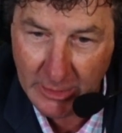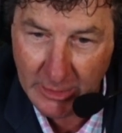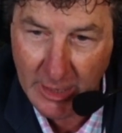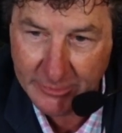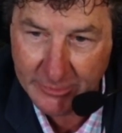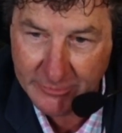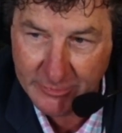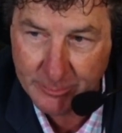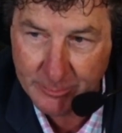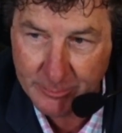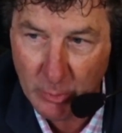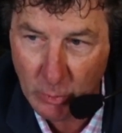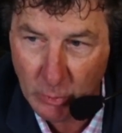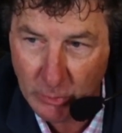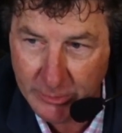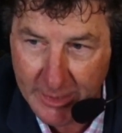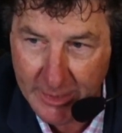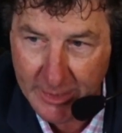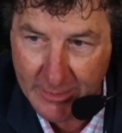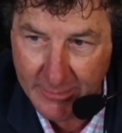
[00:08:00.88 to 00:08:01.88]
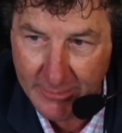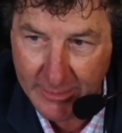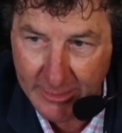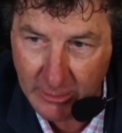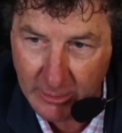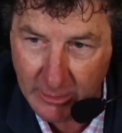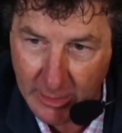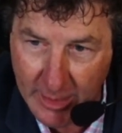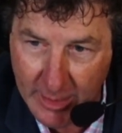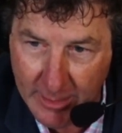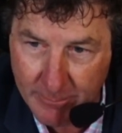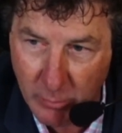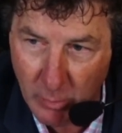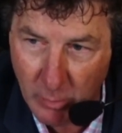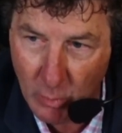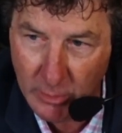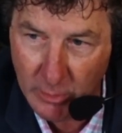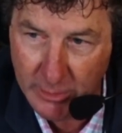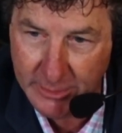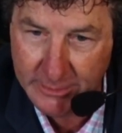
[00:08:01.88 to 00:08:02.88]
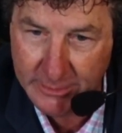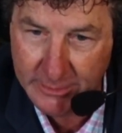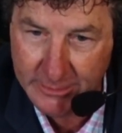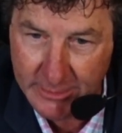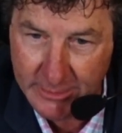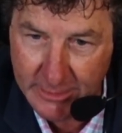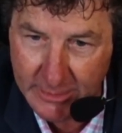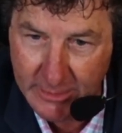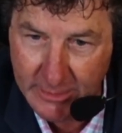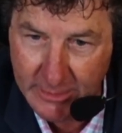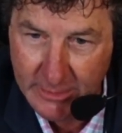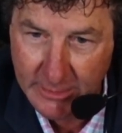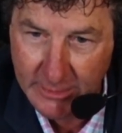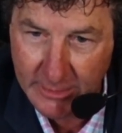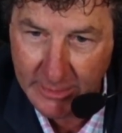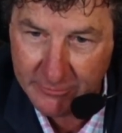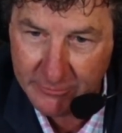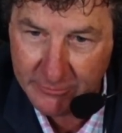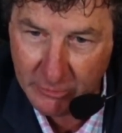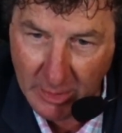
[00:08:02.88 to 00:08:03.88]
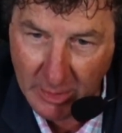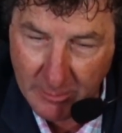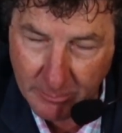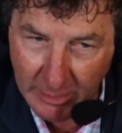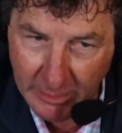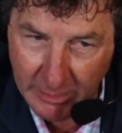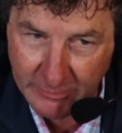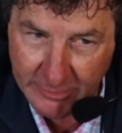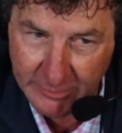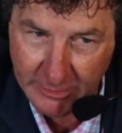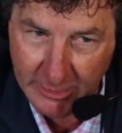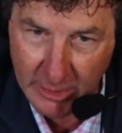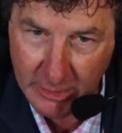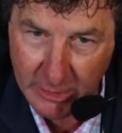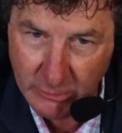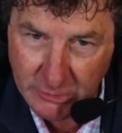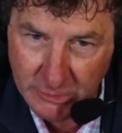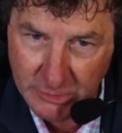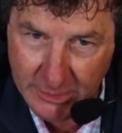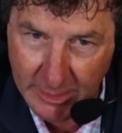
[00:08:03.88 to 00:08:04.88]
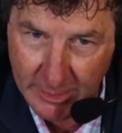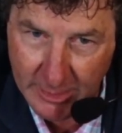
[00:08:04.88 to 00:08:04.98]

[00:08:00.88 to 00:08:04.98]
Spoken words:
a lot of support down there at Boyd, and it's a great place to coach.